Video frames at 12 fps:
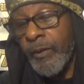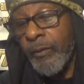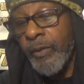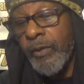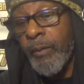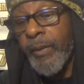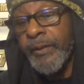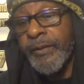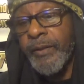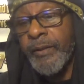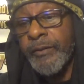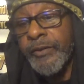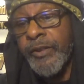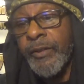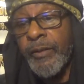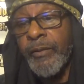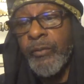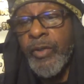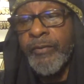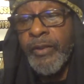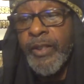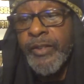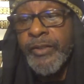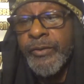We'll come back there. Let's get
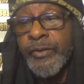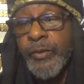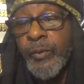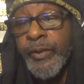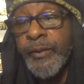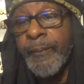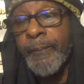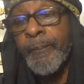Revelations 20.